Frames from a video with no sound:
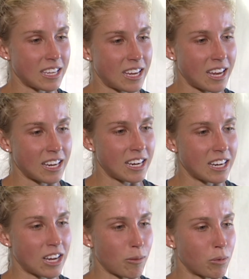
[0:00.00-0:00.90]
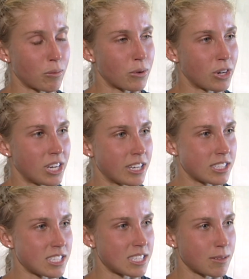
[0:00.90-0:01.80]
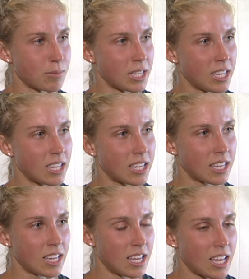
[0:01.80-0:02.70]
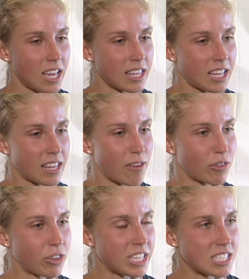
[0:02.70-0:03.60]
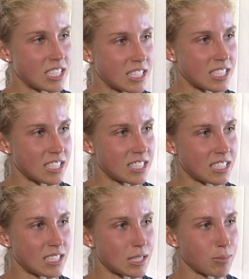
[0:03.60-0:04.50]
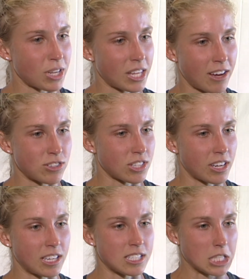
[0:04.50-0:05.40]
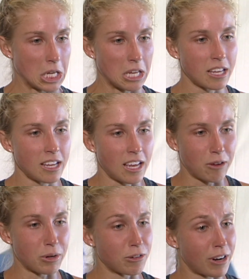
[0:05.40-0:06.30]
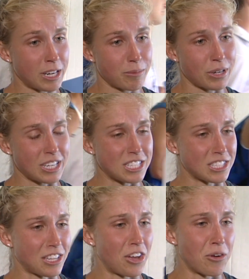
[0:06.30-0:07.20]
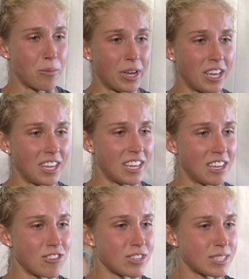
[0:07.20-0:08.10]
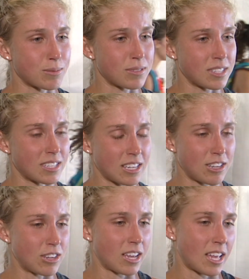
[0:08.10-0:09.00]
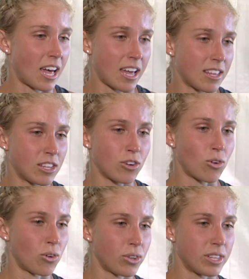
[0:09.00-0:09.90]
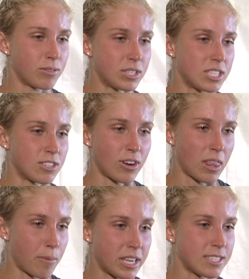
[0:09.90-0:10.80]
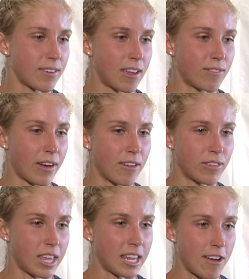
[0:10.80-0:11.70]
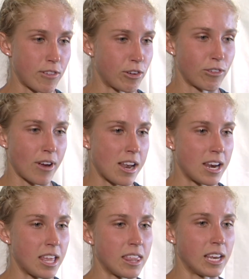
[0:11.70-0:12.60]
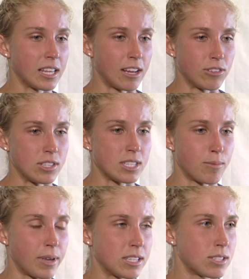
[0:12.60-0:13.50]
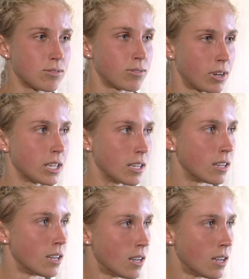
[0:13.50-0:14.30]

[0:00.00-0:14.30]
I need a couple more years to be at that level in these distances, but that was honestly, we were running pretty slow, but the goal was to run the best 5K that I've ever run, and I think that was the best one.